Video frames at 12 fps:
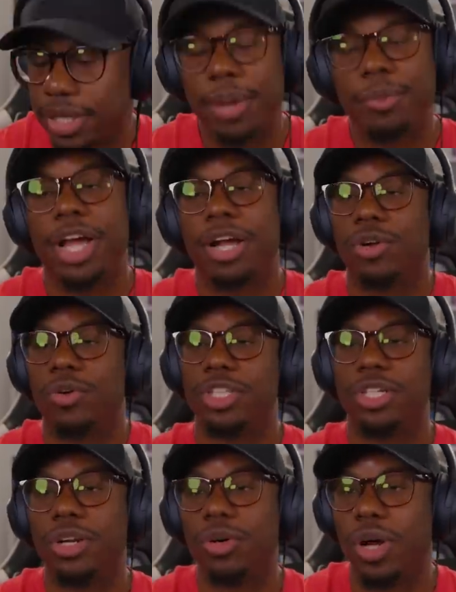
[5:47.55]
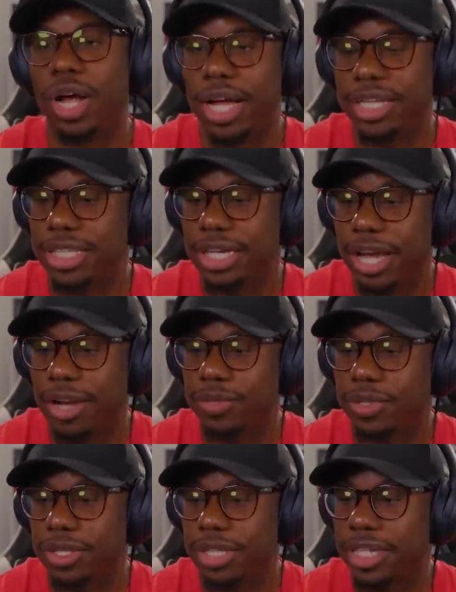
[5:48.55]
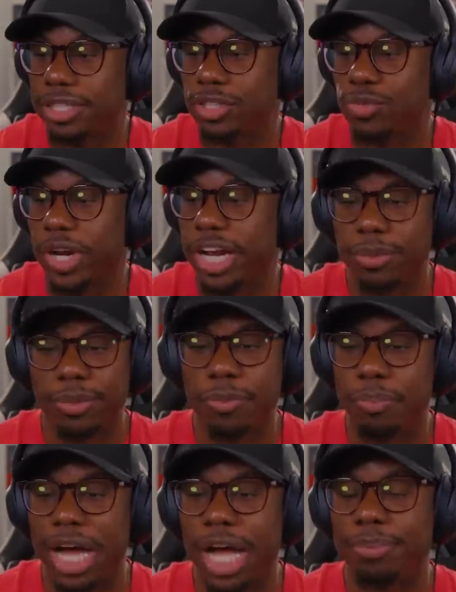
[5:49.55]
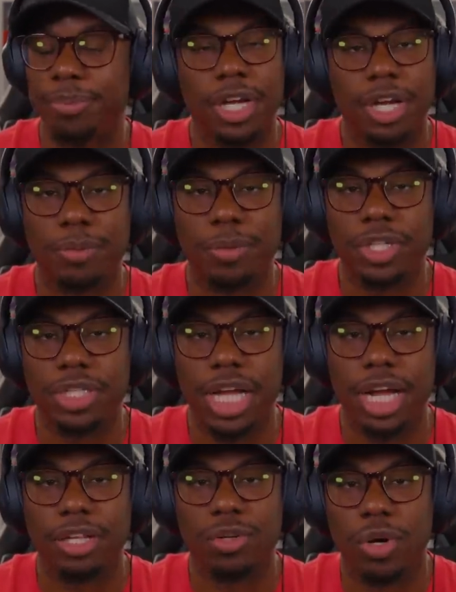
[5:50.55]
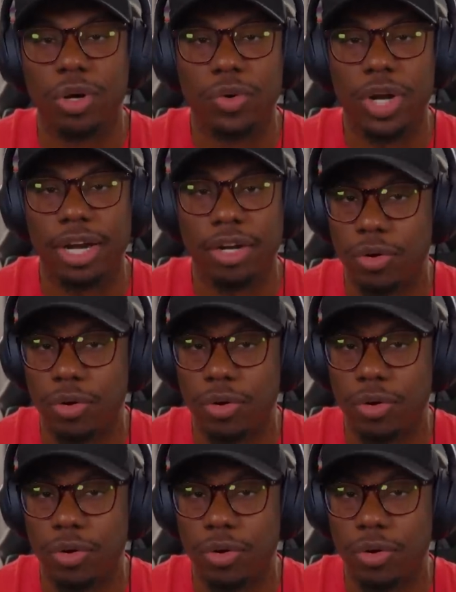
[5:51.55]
I'm not going to no haunted house that just randomly popped up on the side of the road out of